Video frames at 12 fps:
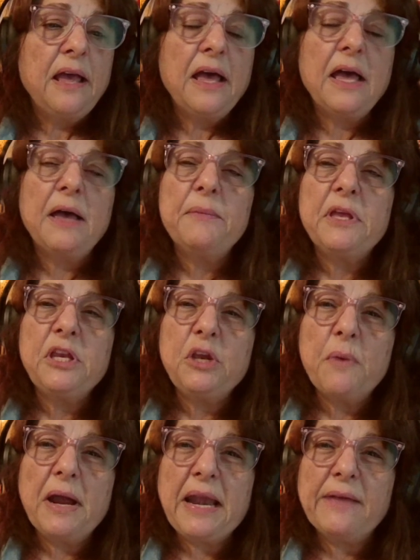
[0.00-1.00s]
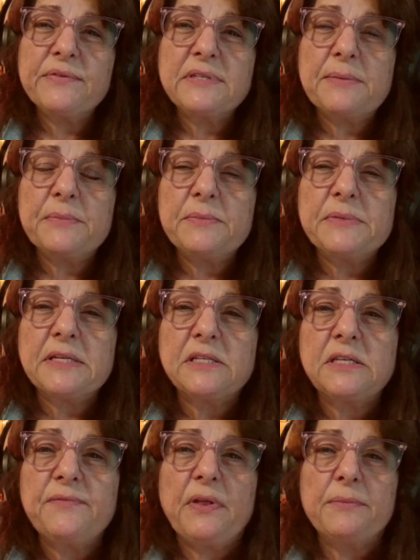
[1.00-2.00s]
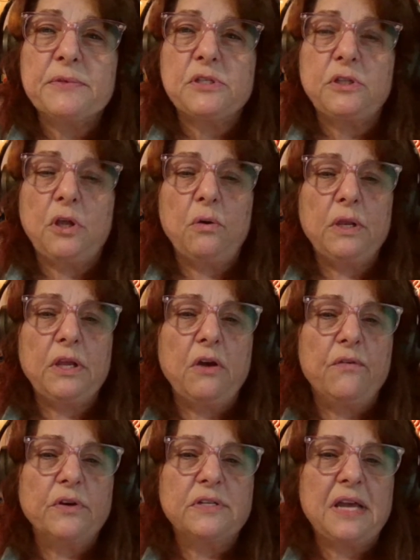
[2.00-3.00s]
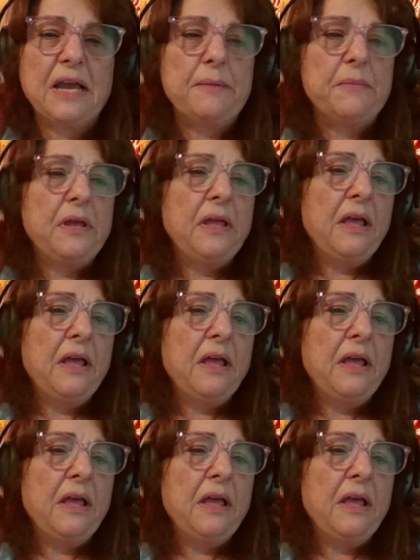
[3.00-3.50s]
And you might have symptoms that develop slowly over time.